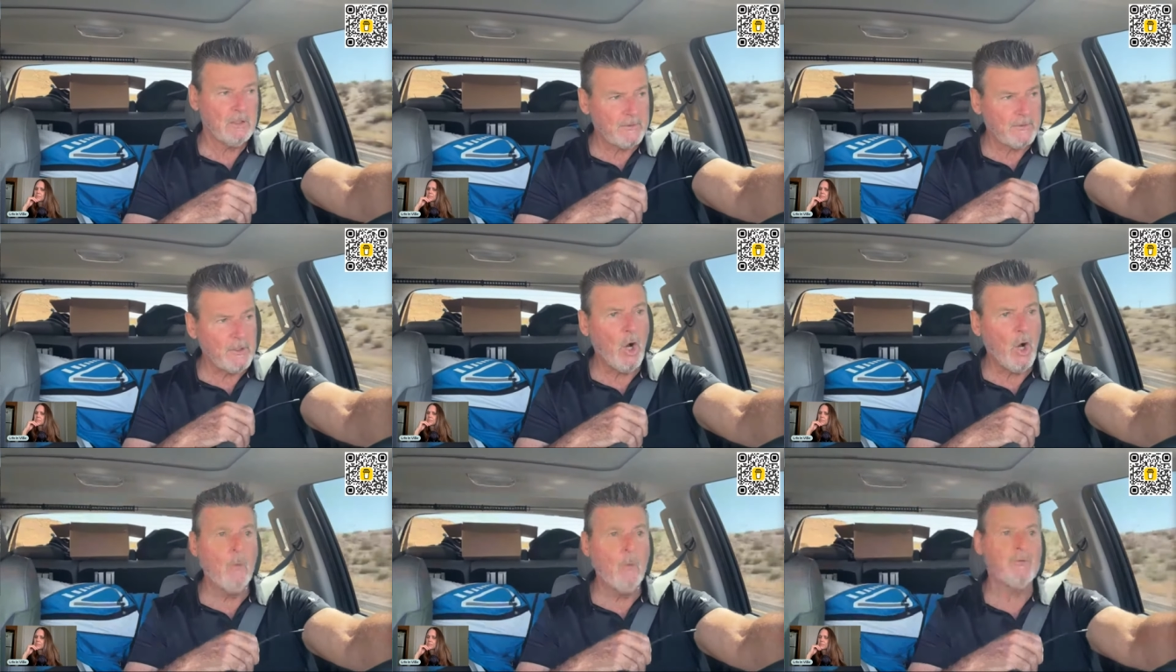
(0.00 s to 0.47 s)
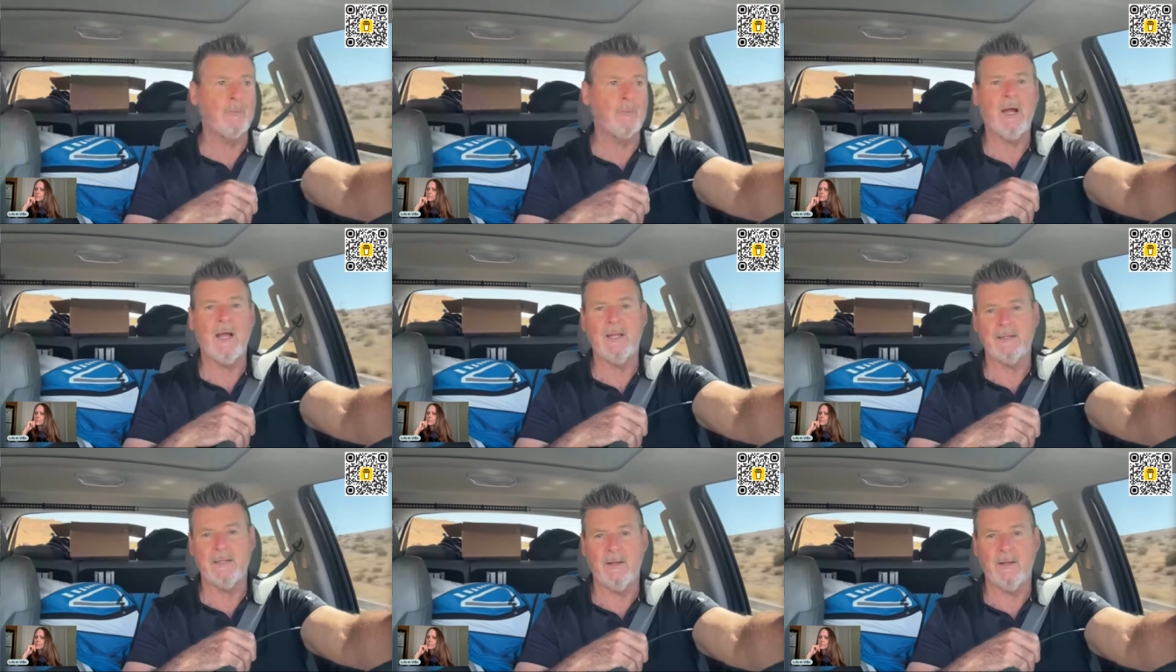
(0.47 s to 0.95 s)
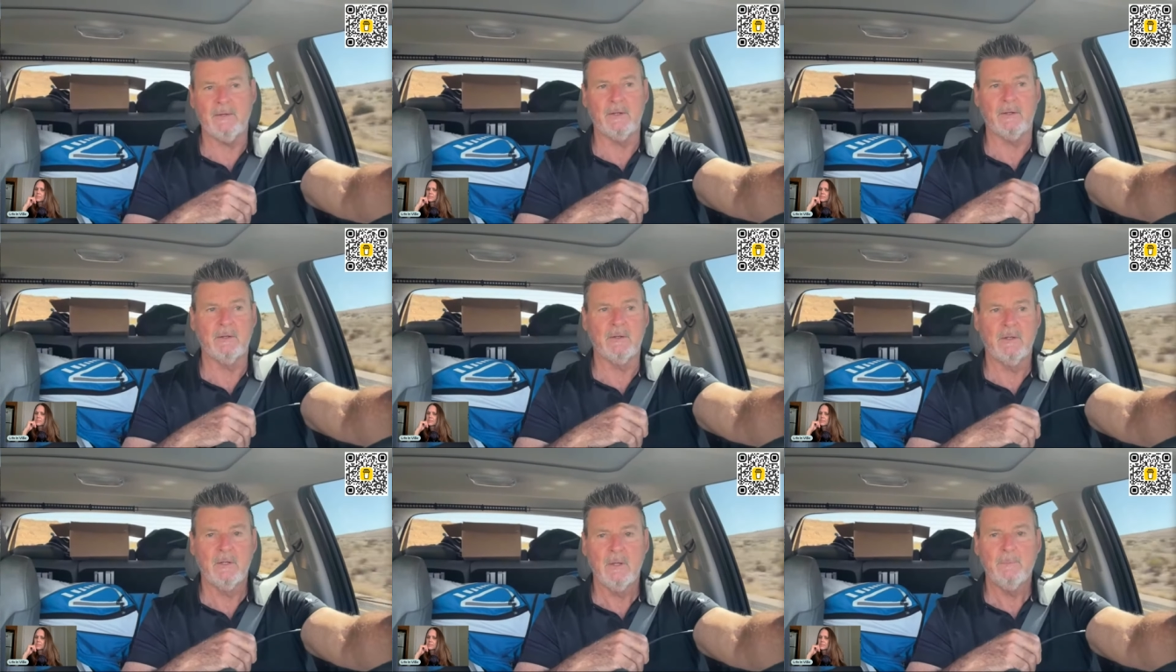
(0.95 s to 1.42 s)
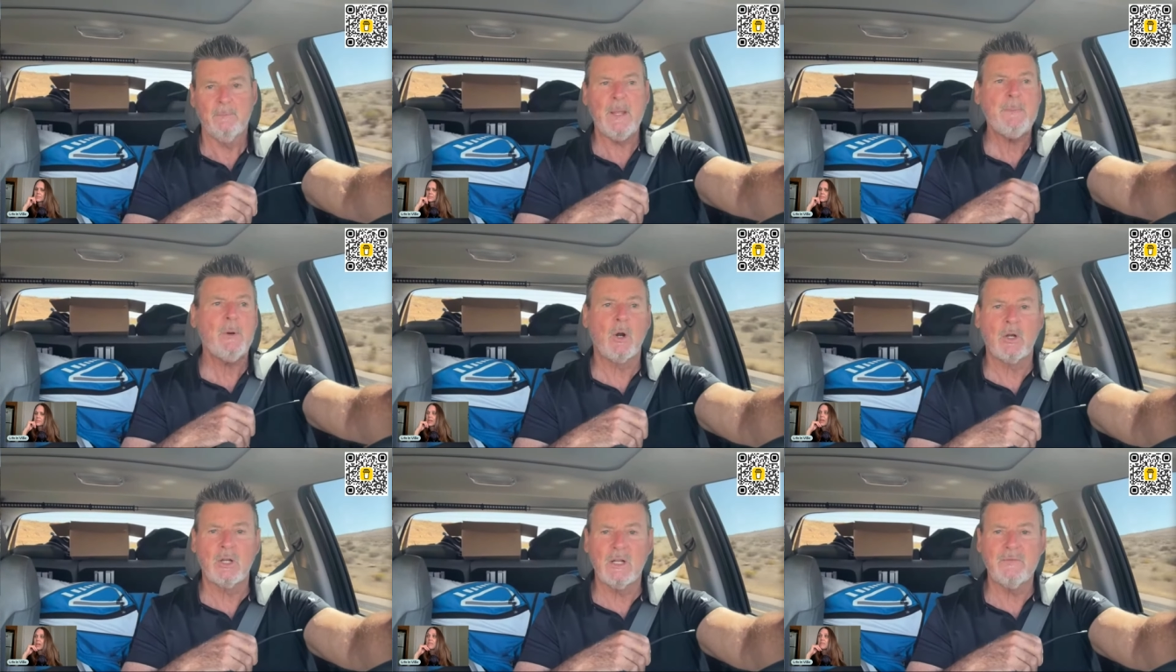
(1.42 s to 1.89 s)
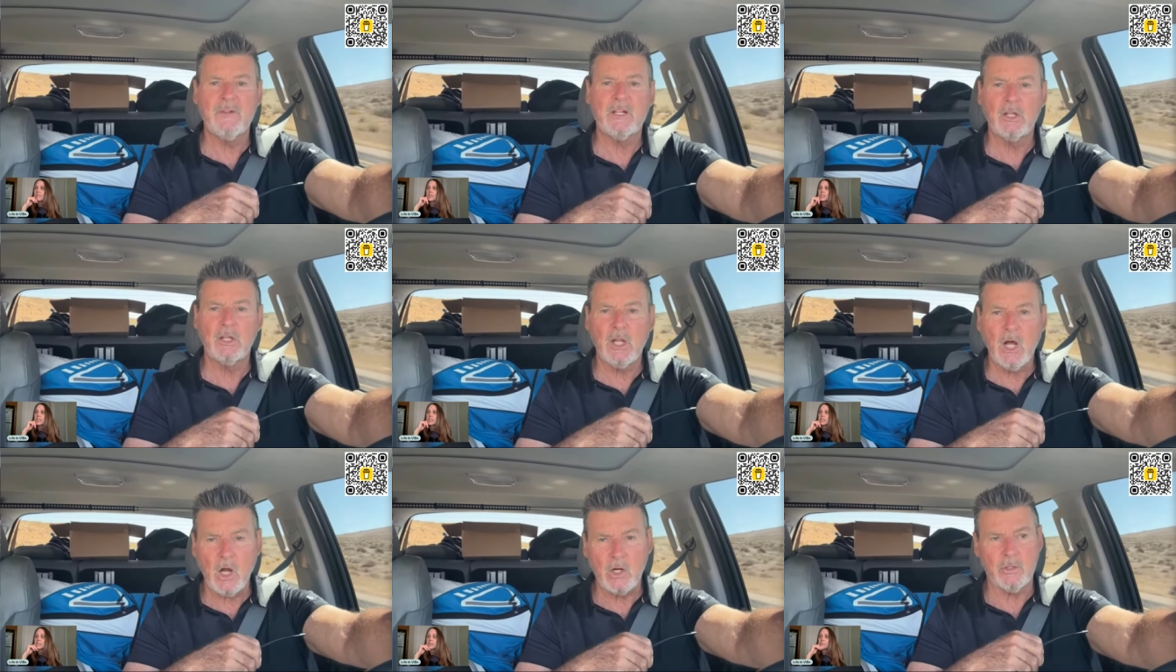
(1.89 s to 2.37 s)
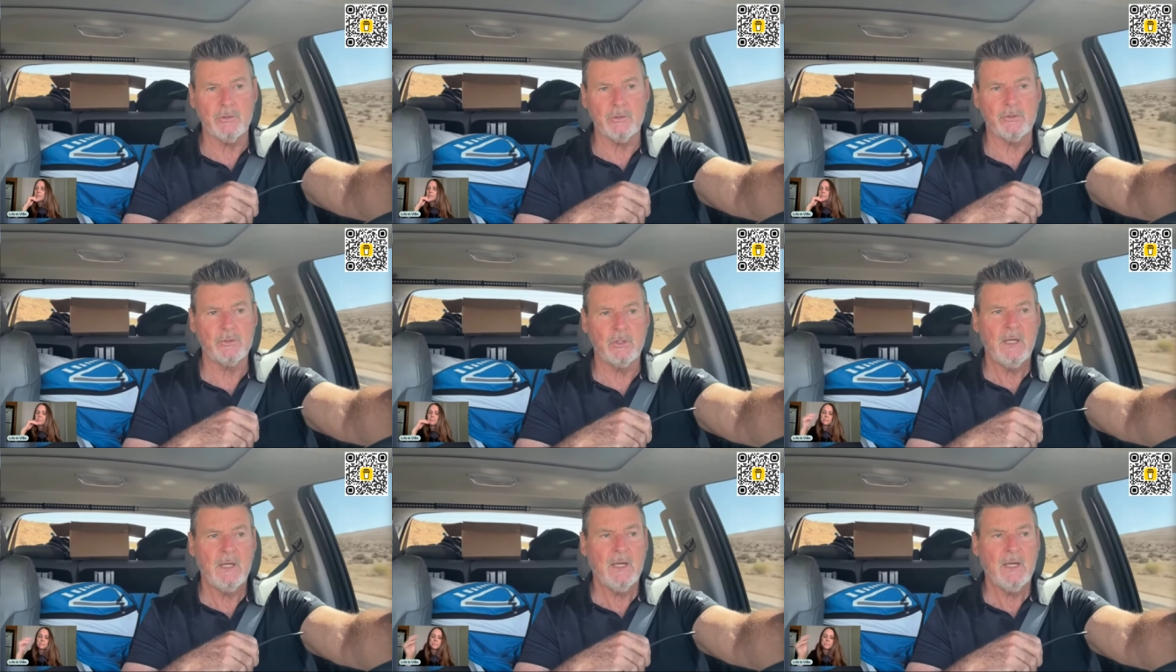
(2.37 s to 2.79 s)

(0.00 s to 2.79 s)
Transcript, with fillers: at the homes they're buying down here. People are living Indian. large.